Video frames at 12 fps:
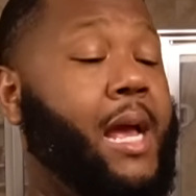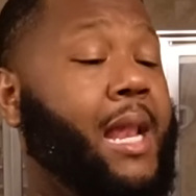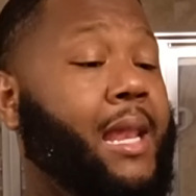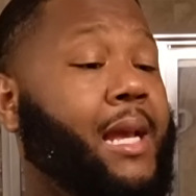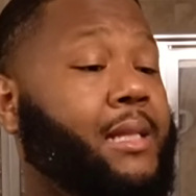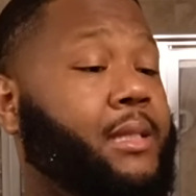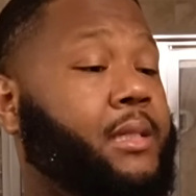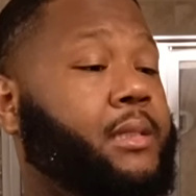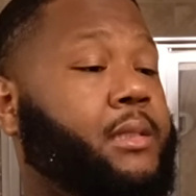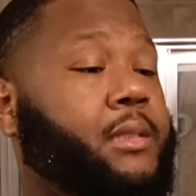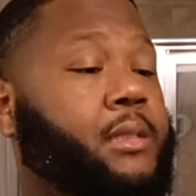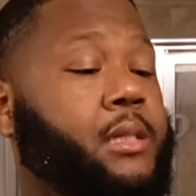I like
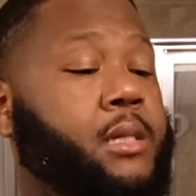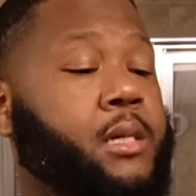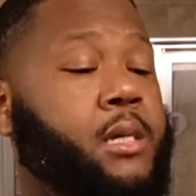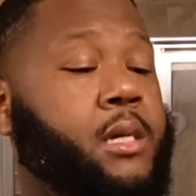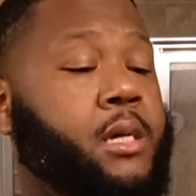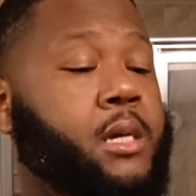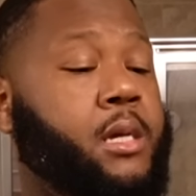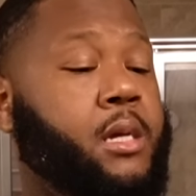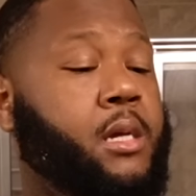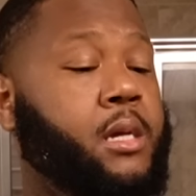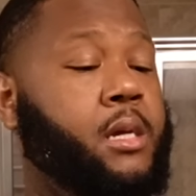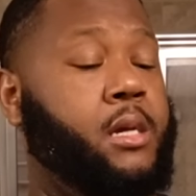this.
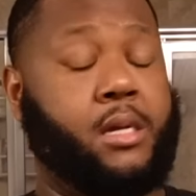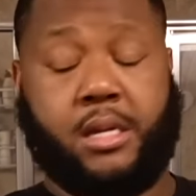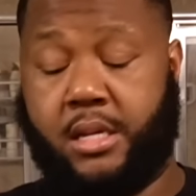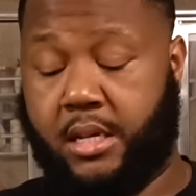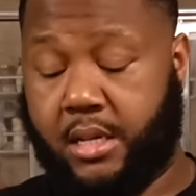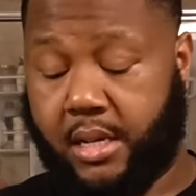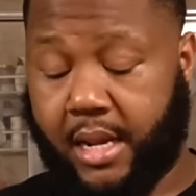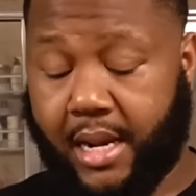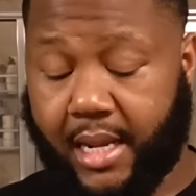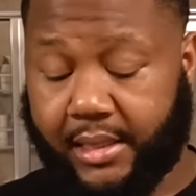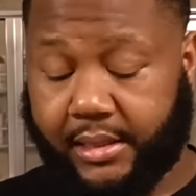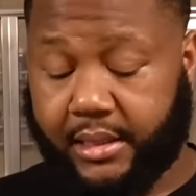I like